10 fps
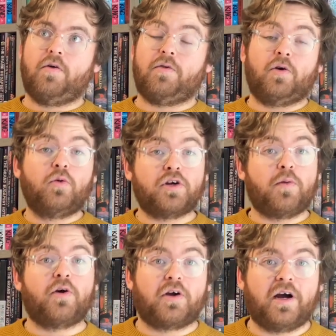the
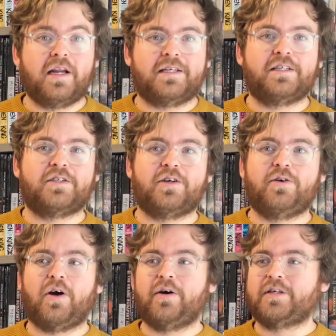audiobook I listened to,
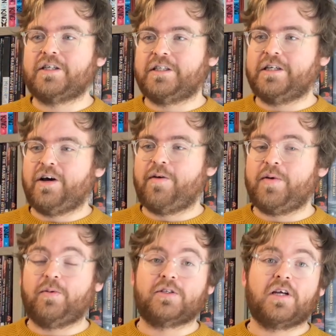I was actually
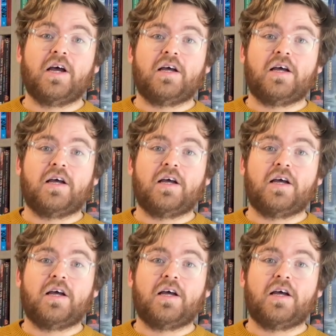it was